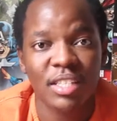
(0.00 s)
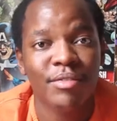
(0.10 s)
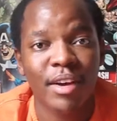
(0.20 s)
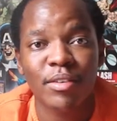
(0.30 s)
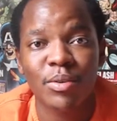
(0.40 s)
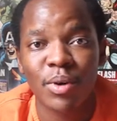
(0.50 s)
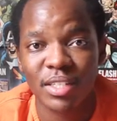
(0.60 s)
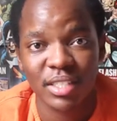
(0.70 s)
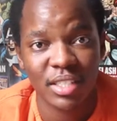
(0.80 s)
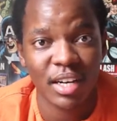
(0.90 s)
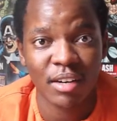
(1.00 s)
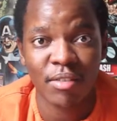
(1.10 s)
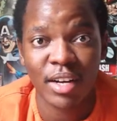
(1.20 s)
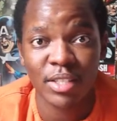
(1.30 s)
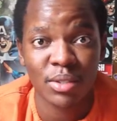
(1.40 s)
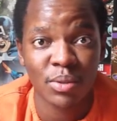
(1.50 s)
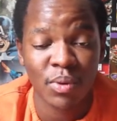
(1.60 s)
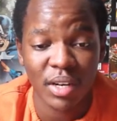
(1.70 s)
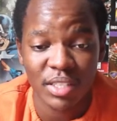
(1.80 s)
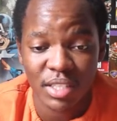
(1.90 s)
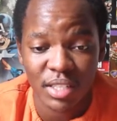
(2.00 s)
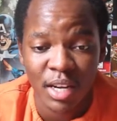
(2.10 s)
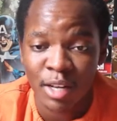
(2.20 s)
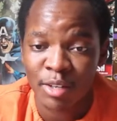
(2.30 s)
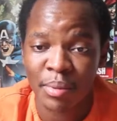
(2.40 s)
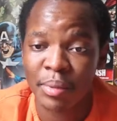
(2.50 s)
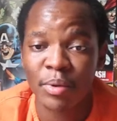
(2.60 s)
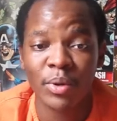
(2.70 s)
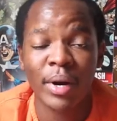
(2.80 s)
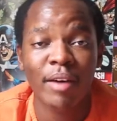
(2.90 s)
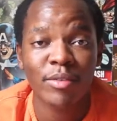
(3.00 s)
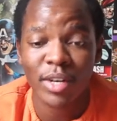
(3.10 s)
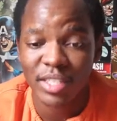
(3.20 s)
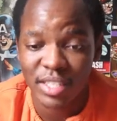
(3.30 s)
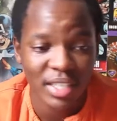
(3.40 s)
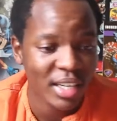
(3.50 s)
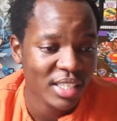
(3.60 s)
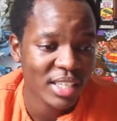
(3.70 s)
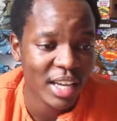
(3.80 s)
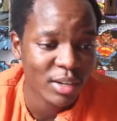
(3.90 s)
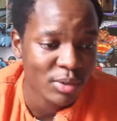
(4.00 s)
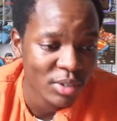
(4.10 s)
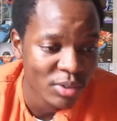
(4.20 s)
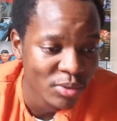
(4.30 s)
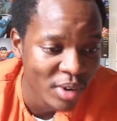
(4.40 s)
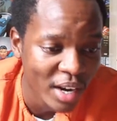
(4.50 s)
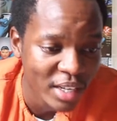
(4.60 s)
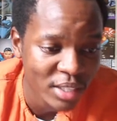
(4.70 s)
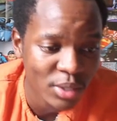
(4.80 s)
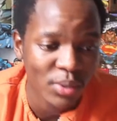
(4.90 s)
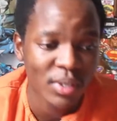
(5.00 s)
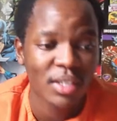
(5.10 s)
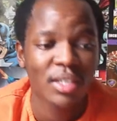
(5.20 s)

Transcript: If you haven't watched it, I advise you to watch it. To people who have watched it, let's get right into it.